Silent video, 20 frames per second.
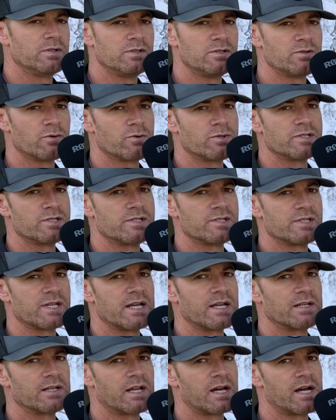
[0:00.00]
towards the
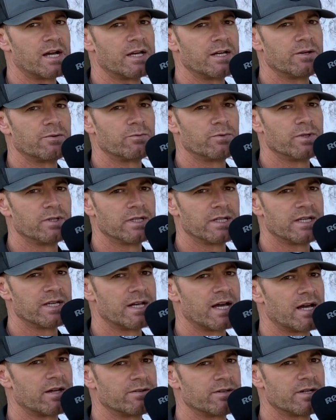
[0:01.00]
state line and really get
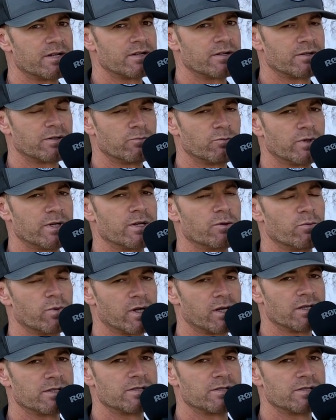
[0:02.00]
out there and get well